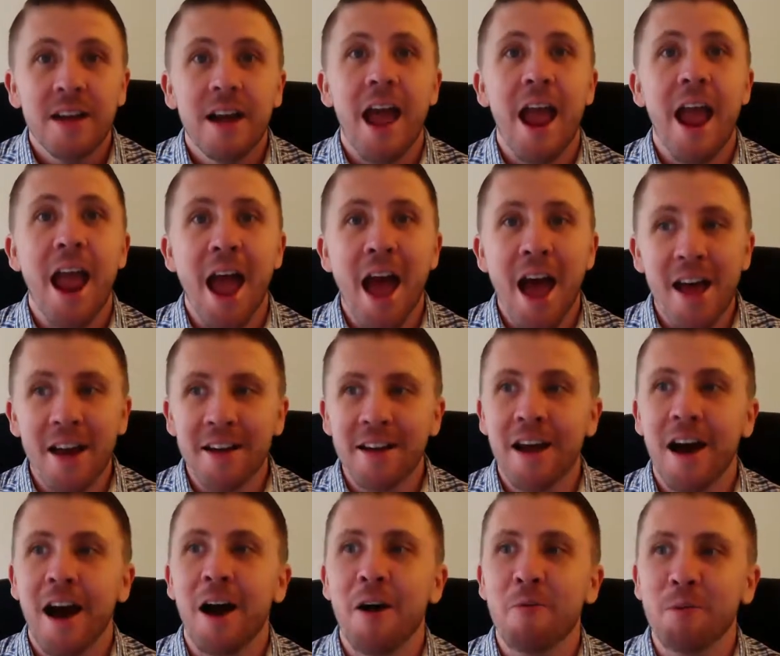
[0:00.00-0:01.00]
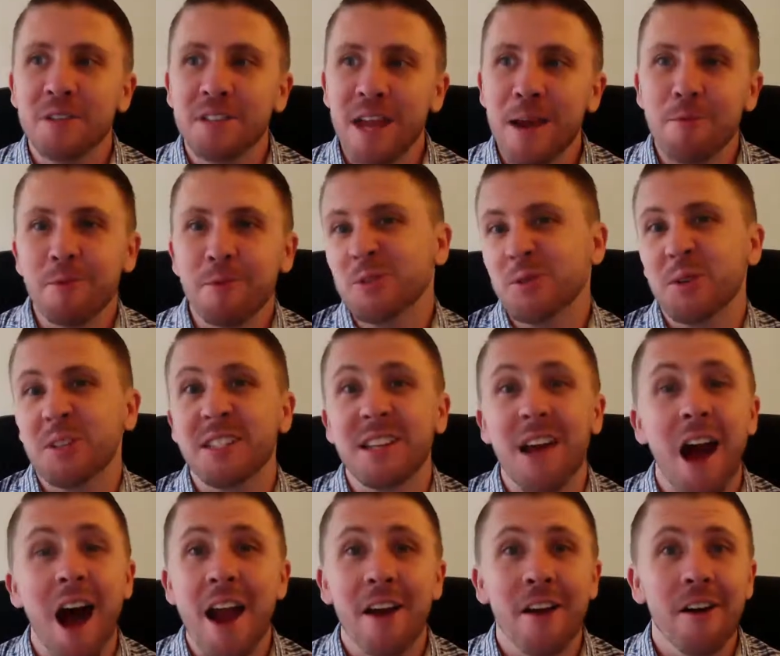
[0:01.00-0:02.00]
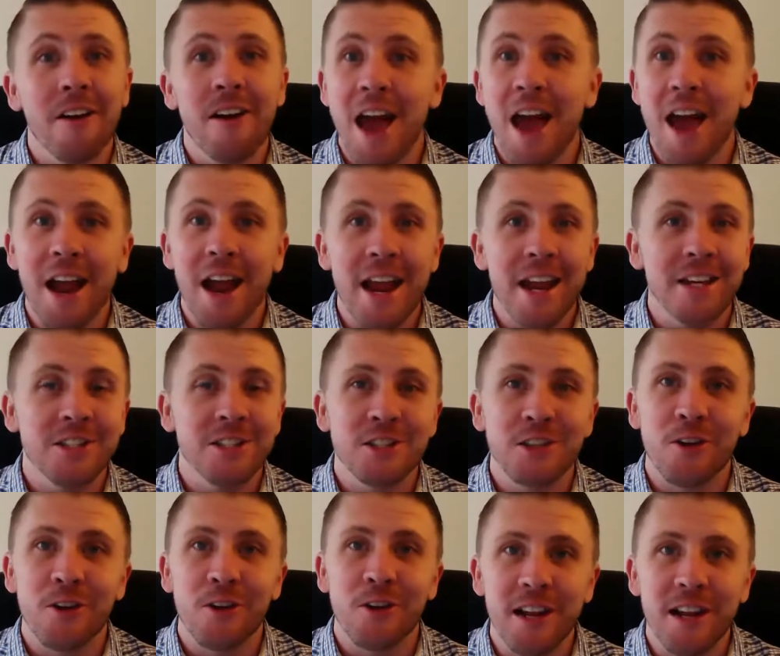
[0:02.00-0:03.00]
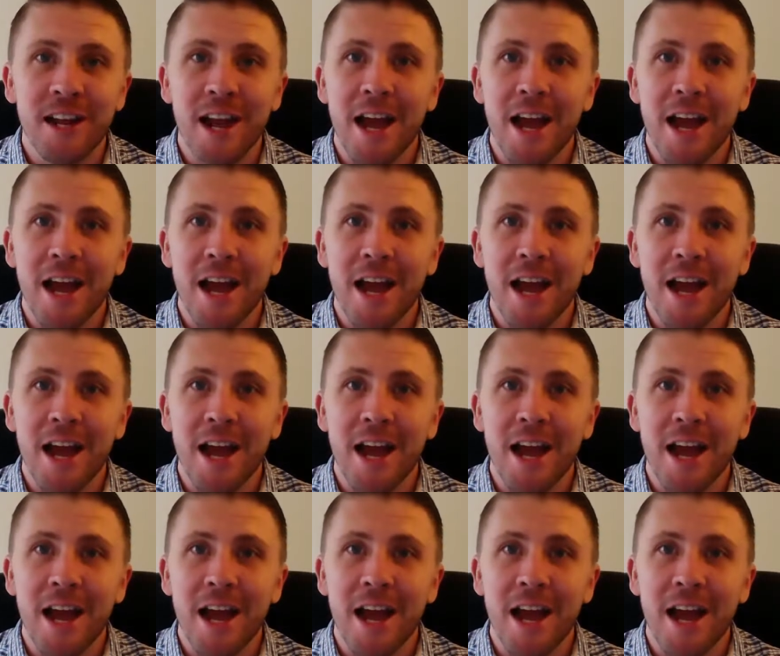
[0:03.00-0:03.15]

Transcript: And was able to retire at age 30.